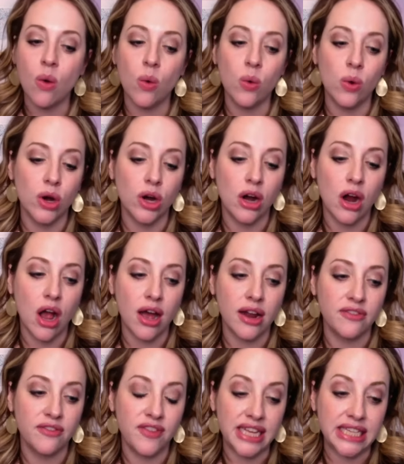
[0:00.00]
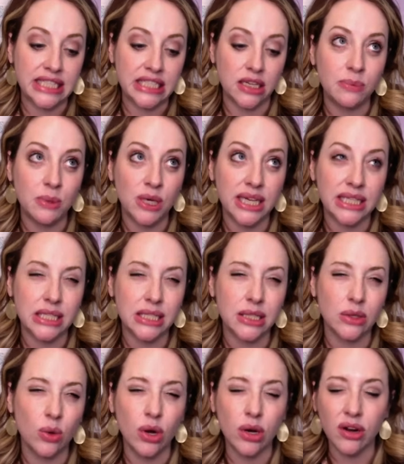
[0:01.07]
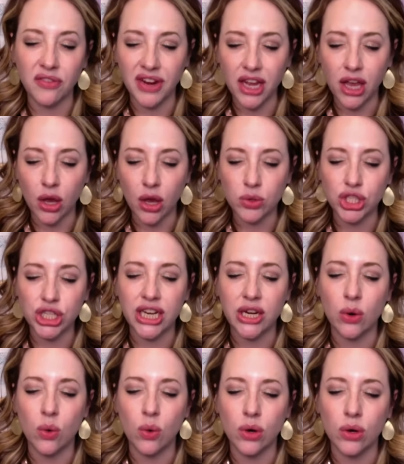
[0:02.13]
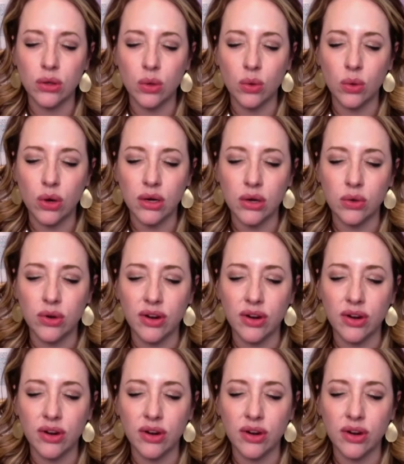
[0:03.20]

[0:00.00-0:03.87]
or on Facebook, it's Laura Griffin Coaching or Laura